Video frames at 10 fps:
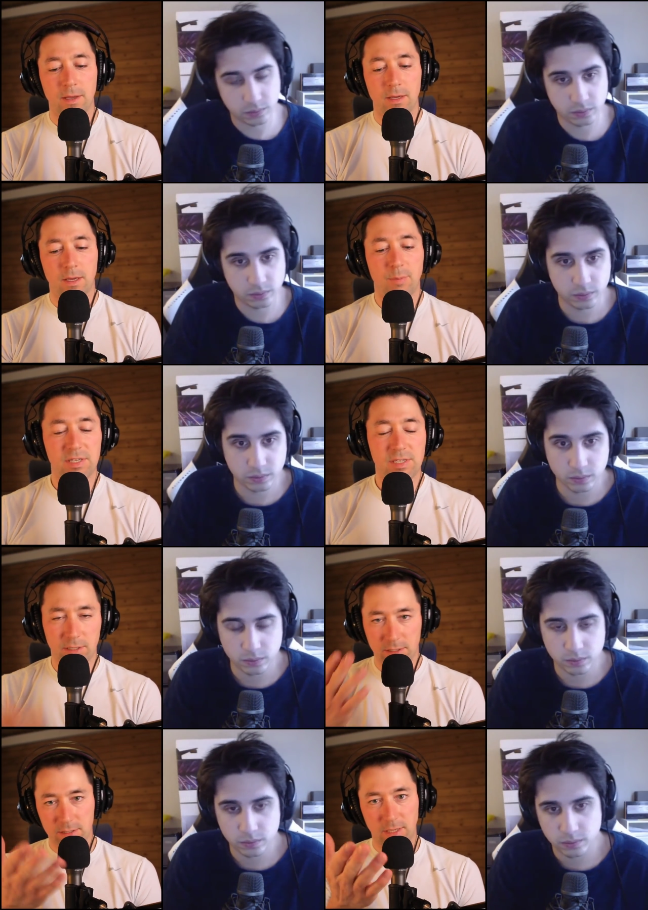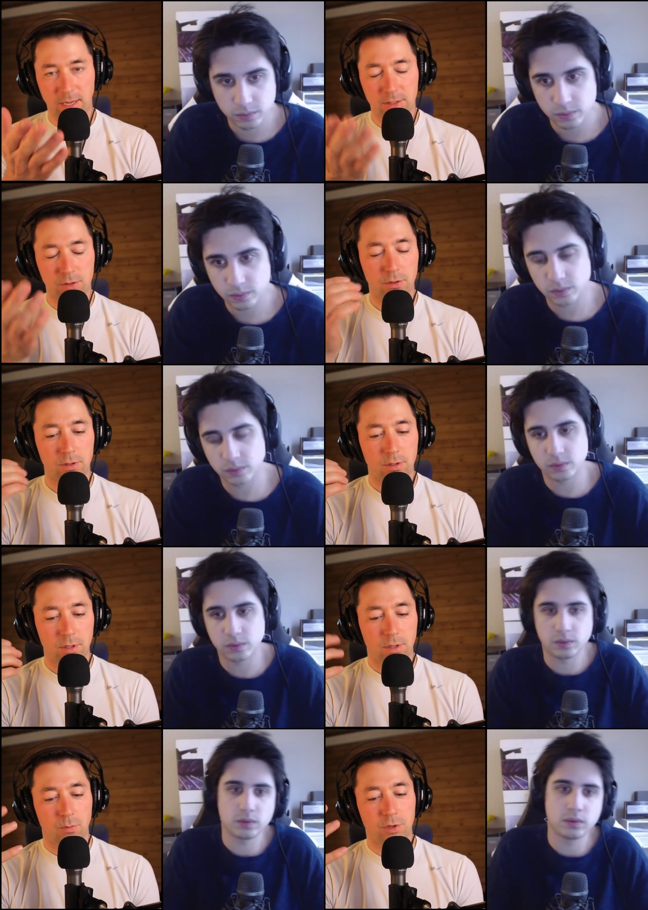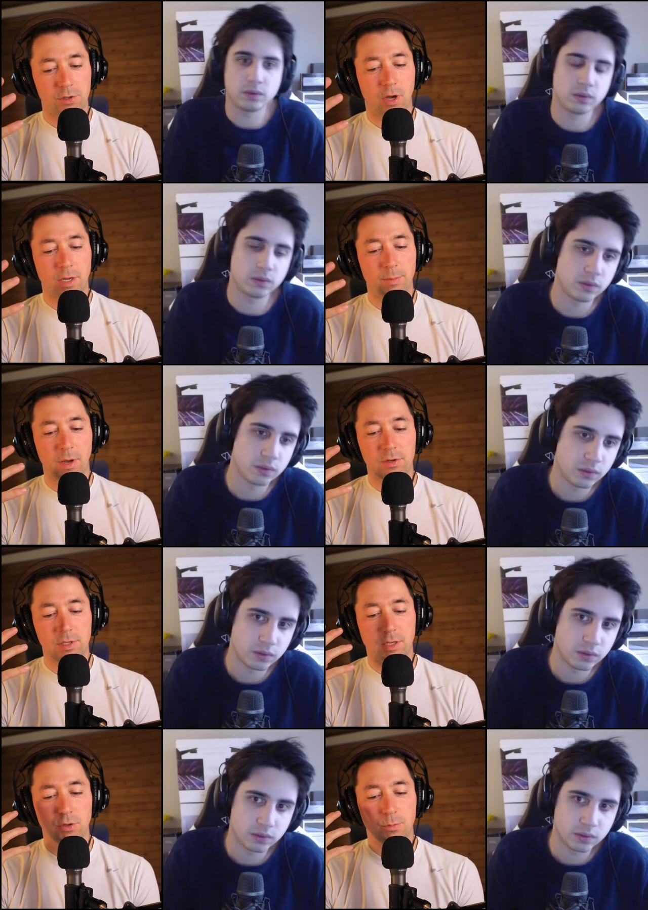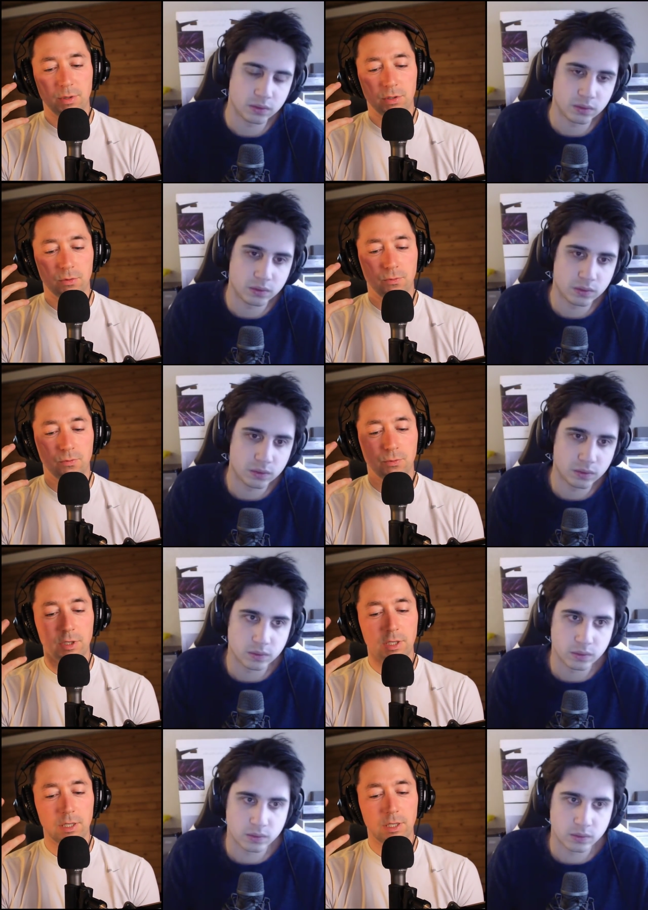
Speaker 1: And basically, this is the answer. What you're talking about is like you build a really